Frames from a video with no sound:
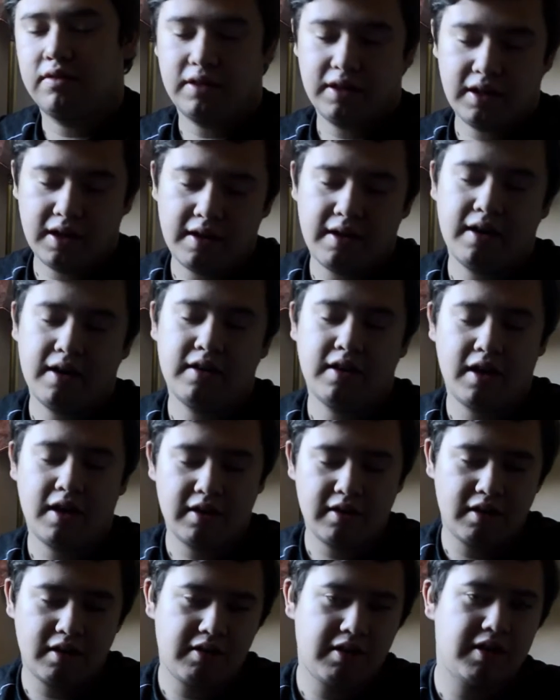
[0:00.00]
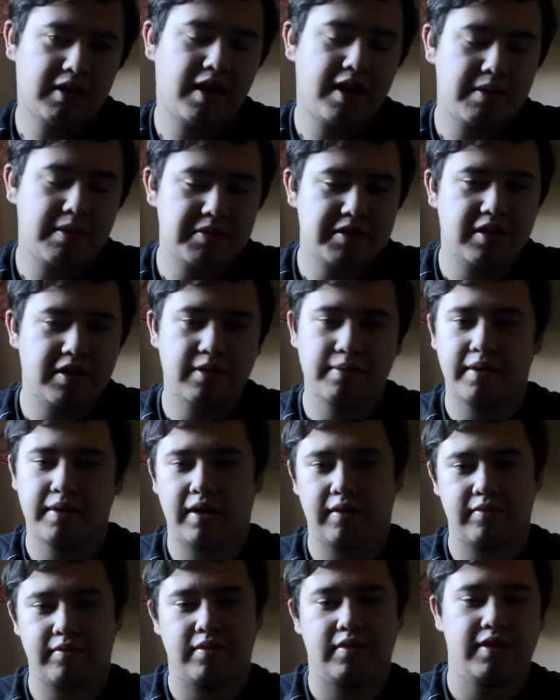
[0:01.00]
Yeah, I know your names are,
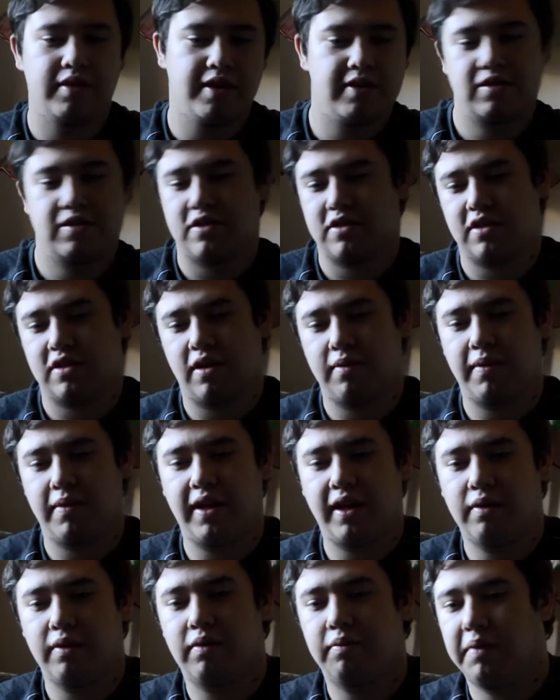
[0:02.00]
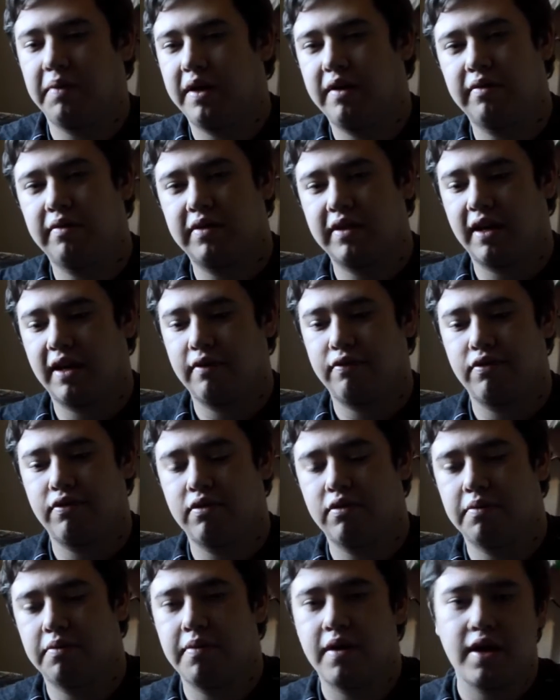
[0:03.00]
but there's just so many I won't be able to get
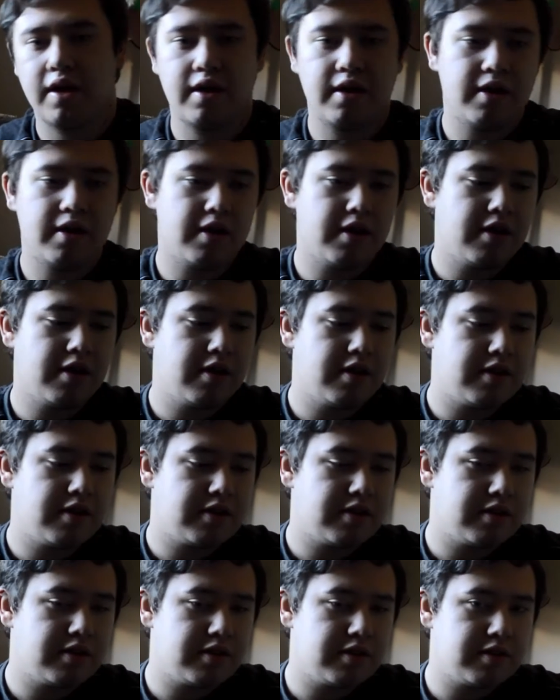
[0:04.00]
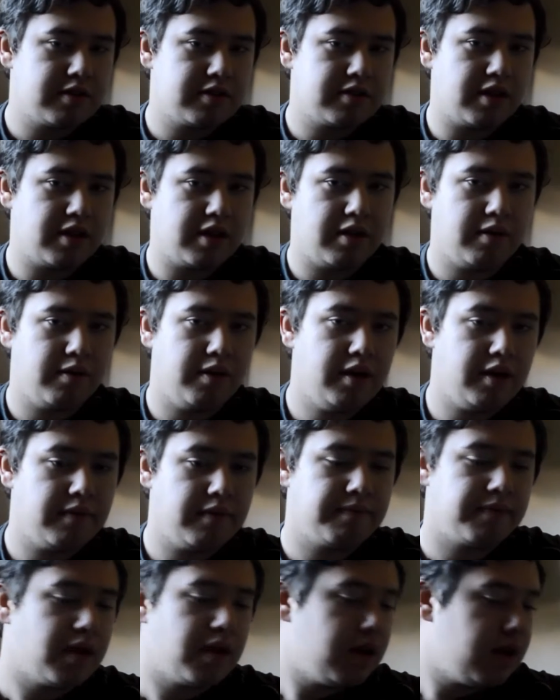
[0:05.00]
through them. So there we are.
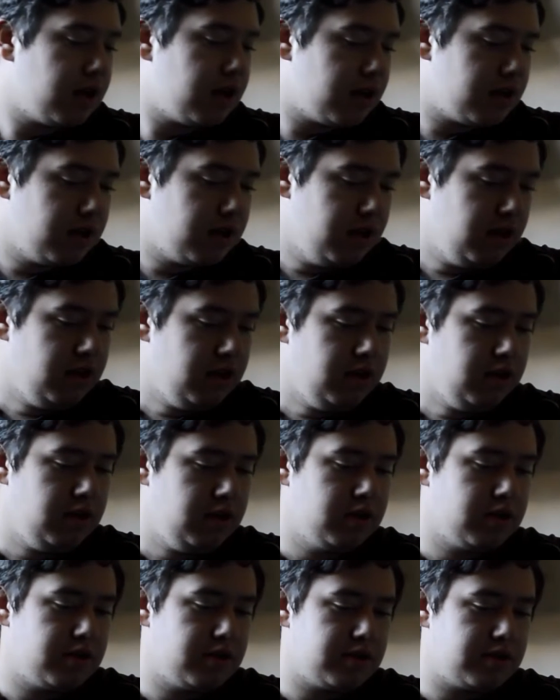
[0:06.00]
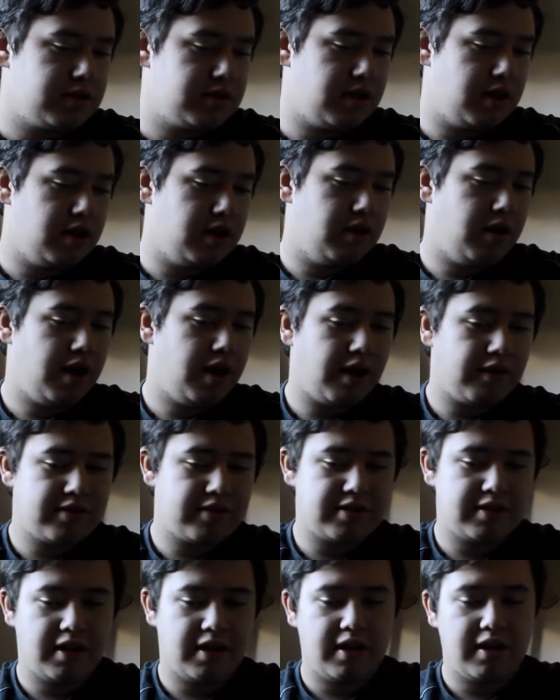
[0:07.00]
So I have to
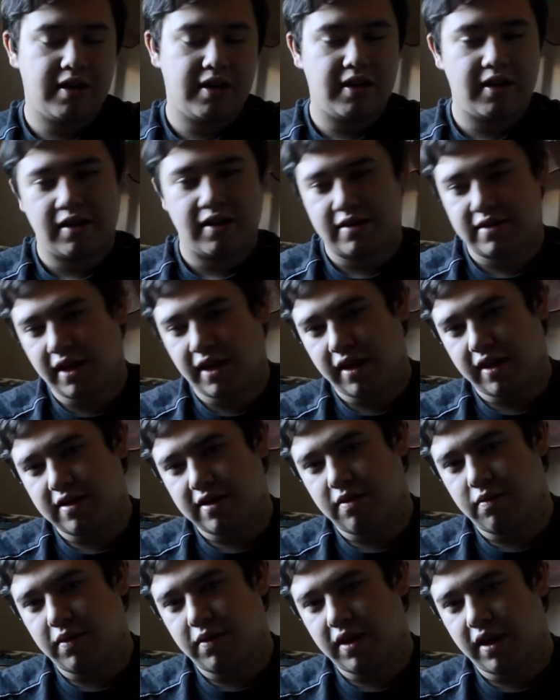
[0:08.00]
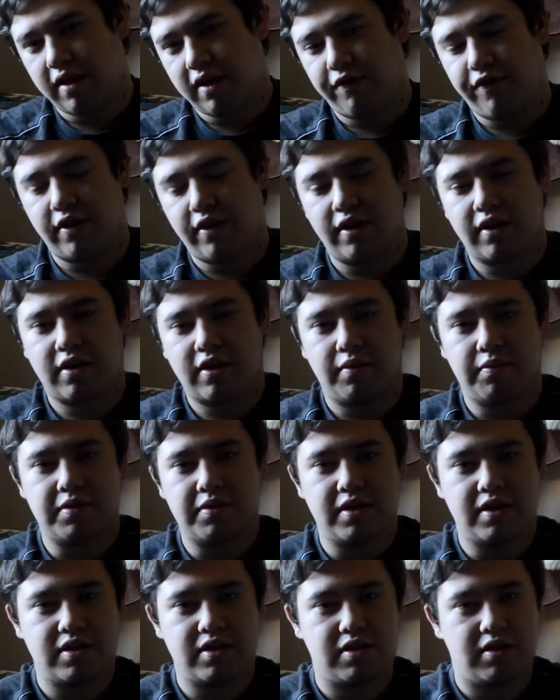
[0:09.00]
say, sadly didn't win anything in the
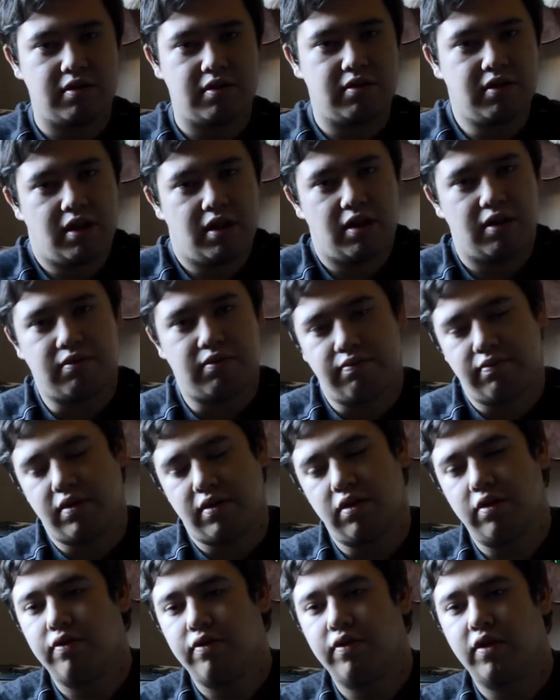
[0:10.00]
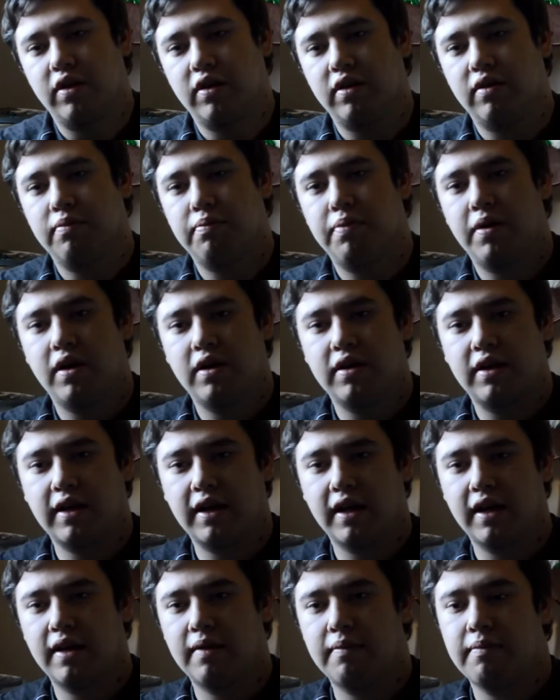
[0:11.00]
competition, all fun, part of the
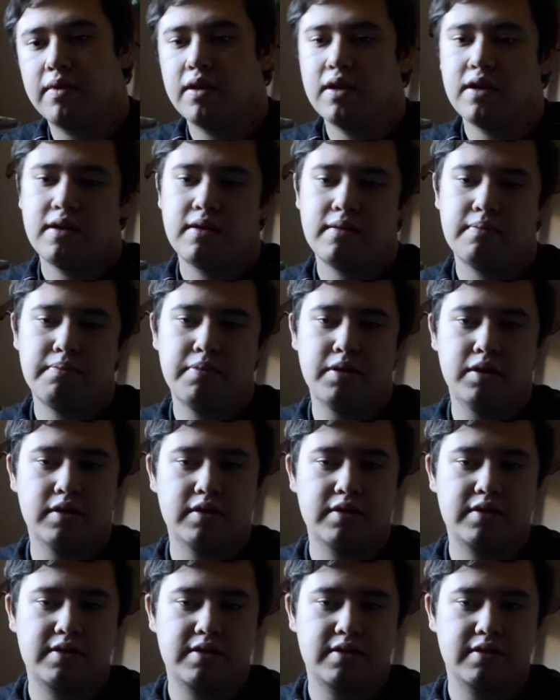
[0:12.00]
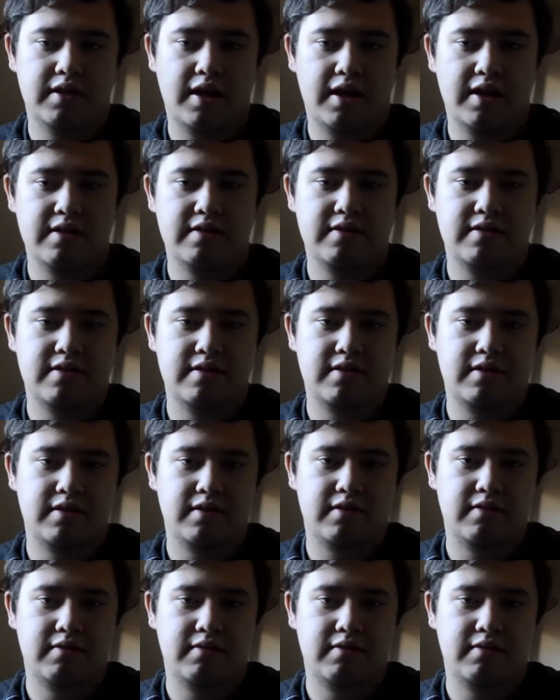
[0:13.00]
game, but that's